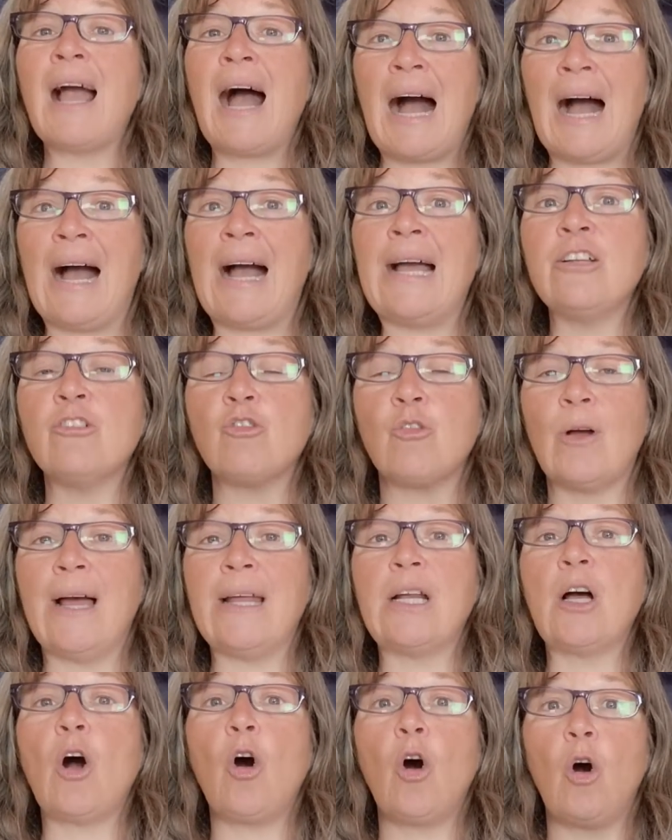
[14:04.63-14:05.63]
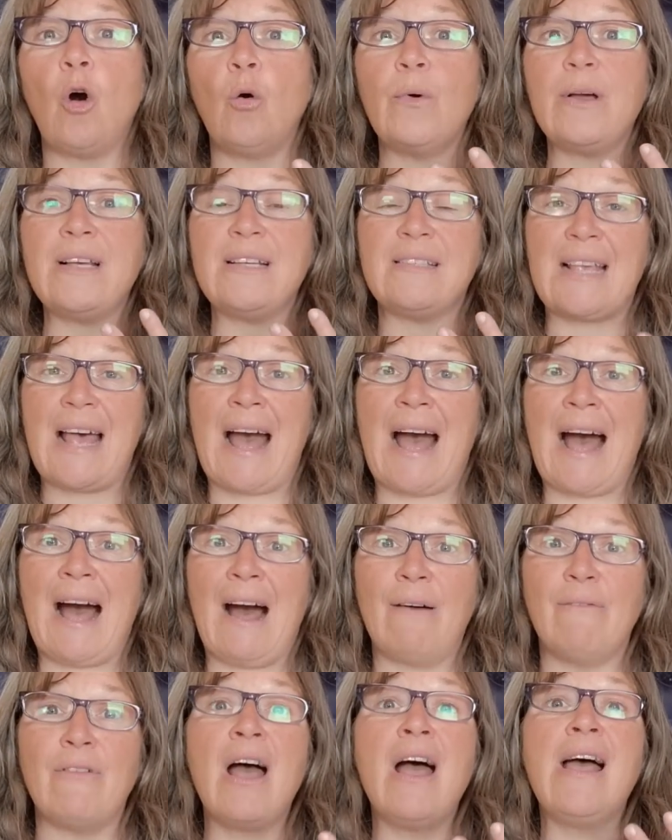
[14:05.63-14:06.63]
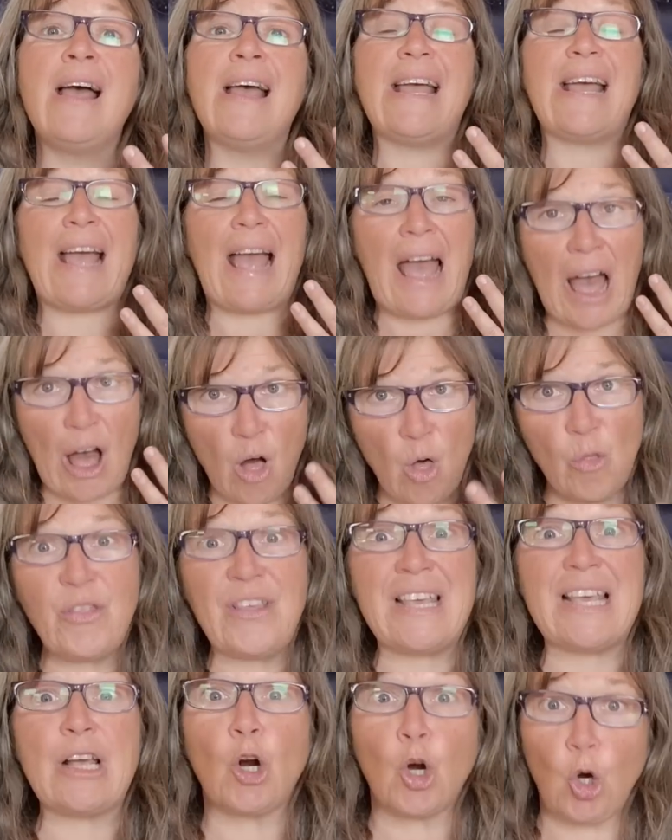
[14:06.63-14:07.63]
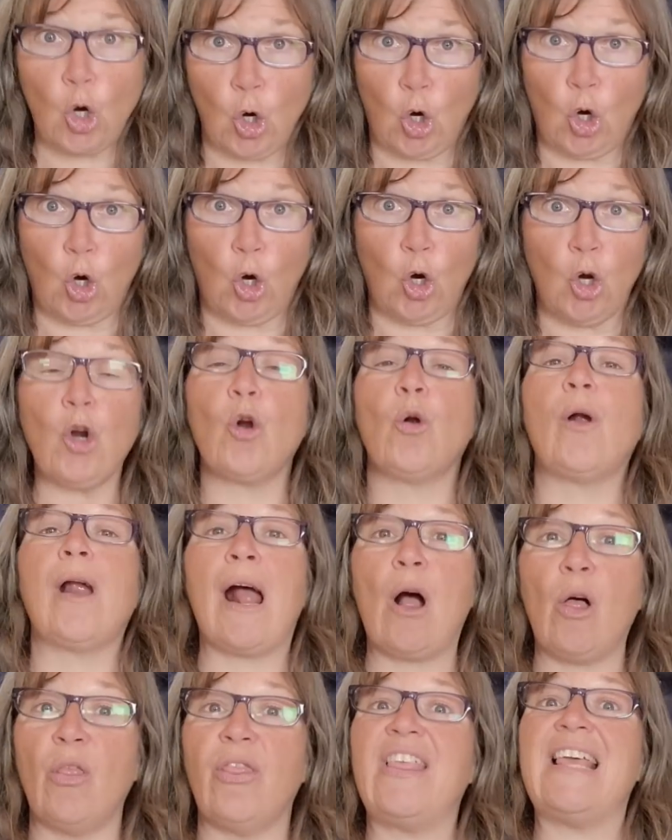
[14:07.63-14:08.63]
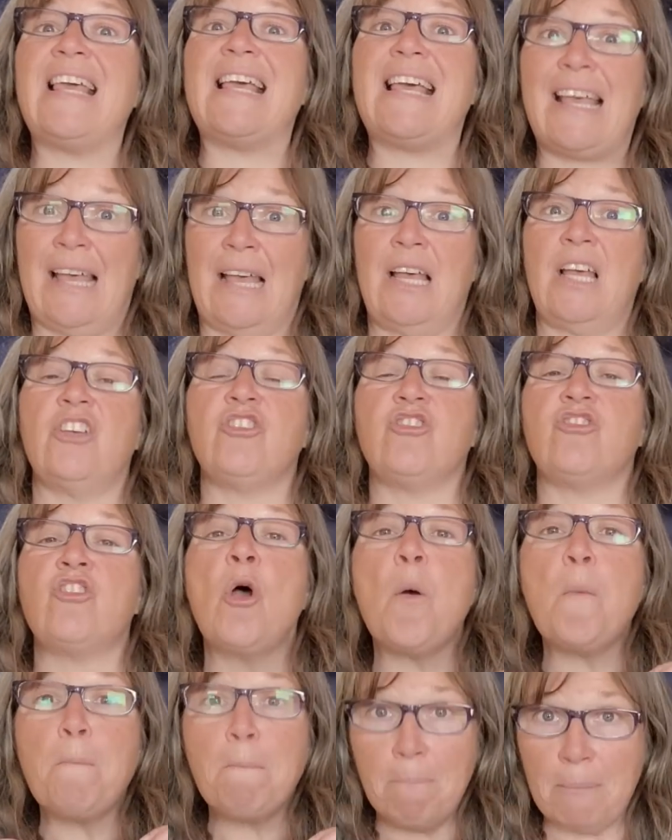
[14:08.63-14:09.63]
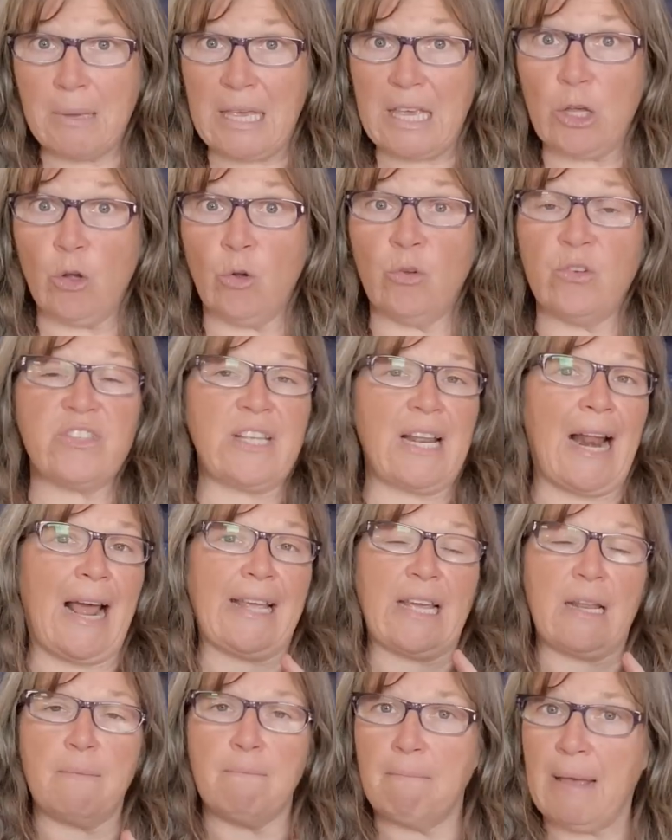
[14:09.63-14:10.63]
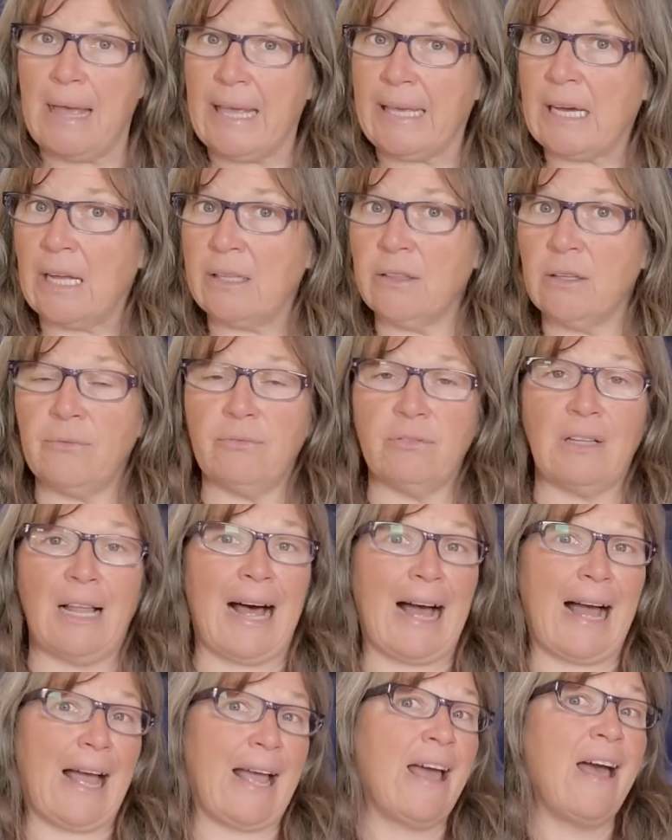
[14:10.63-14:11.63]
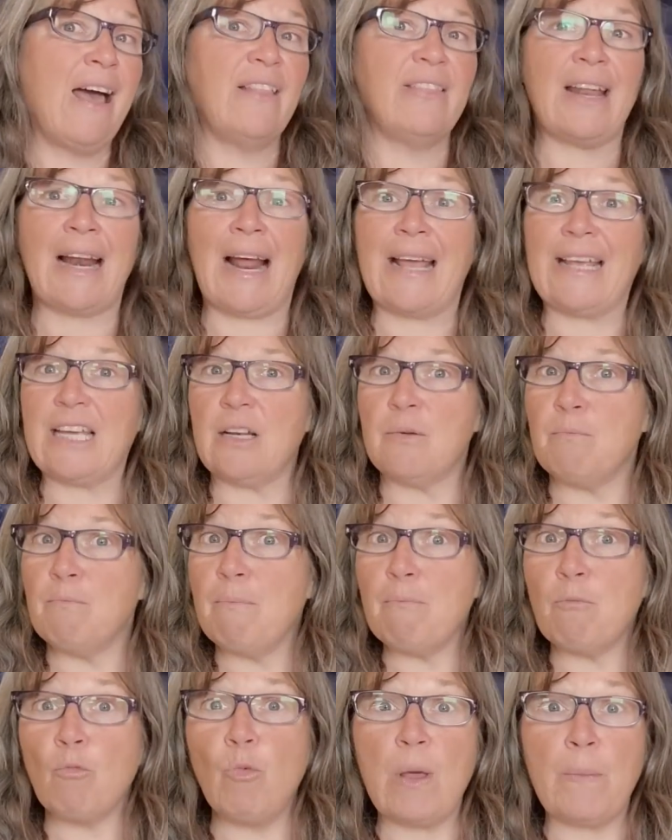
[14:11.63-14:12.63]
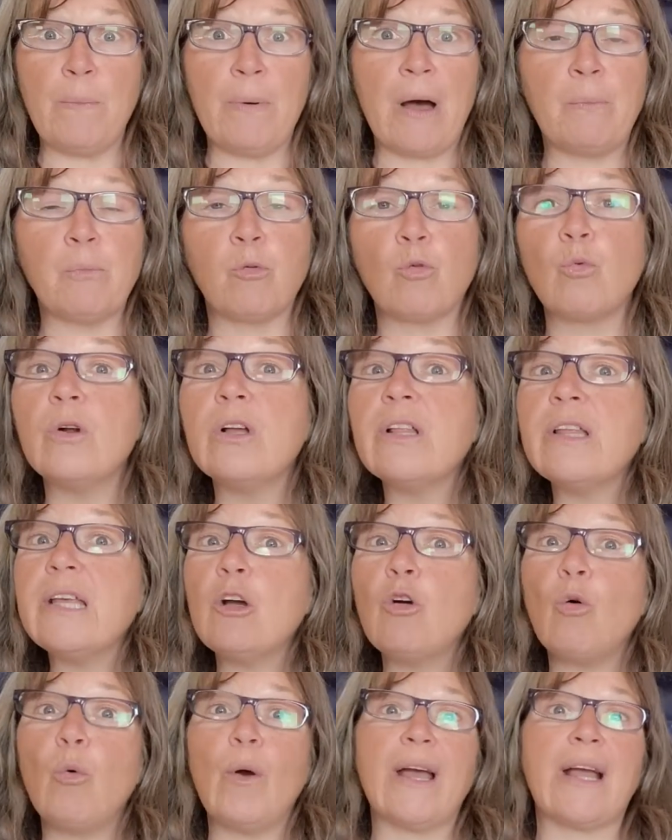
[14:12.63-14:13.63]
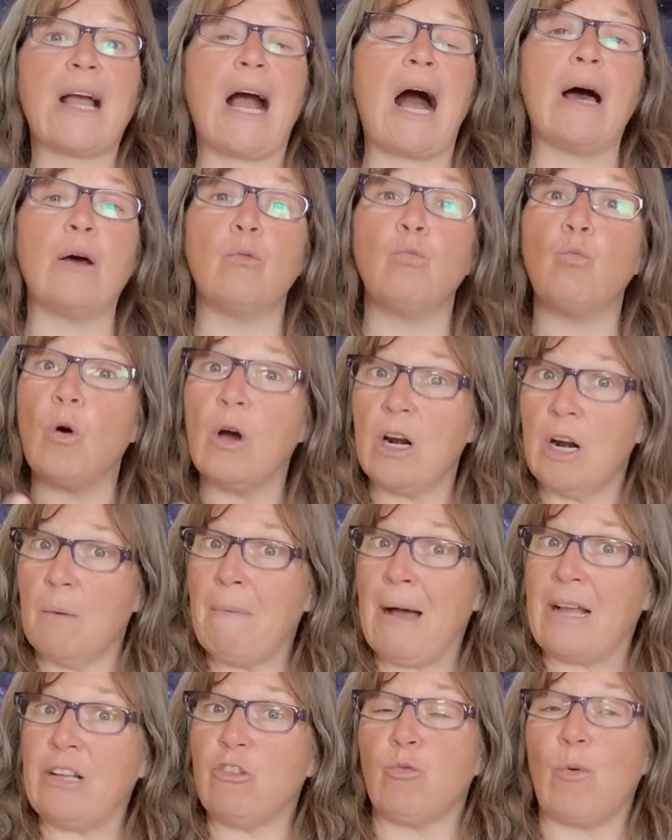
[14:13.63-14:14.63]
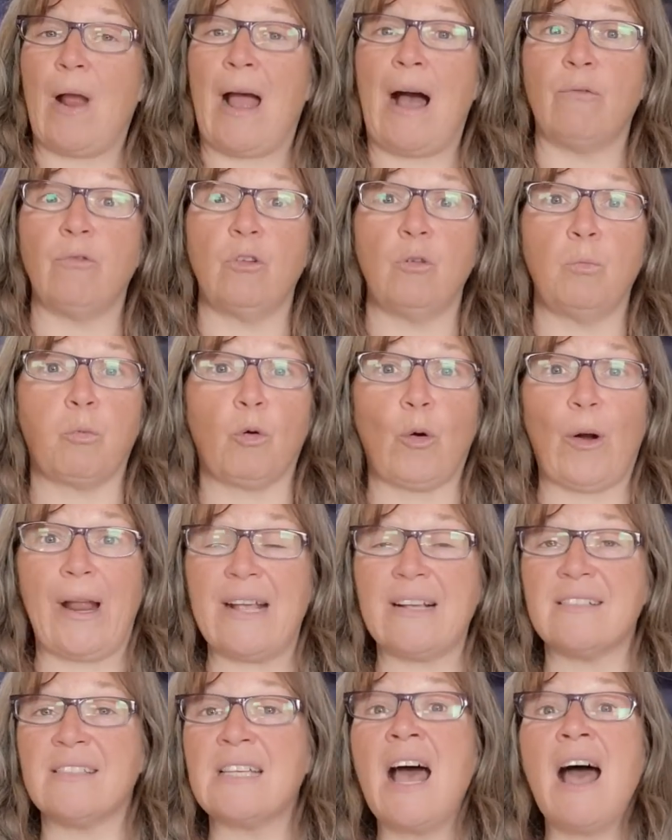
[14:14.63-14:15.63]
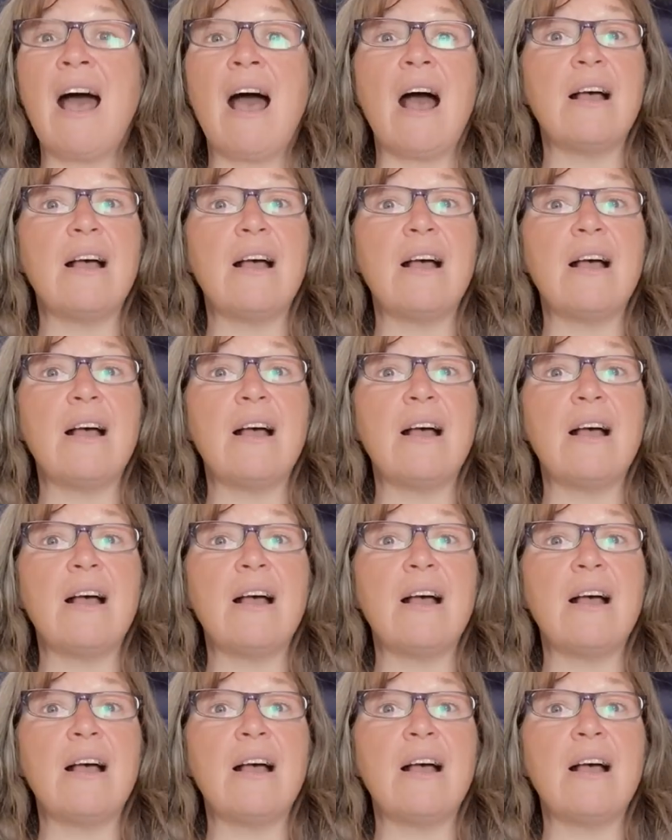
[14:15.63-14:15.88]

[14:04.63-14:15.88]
I try to always have healthier or healthy-ish meals that I can make on the fly, that I can whip up really quick on one of my travel breaks.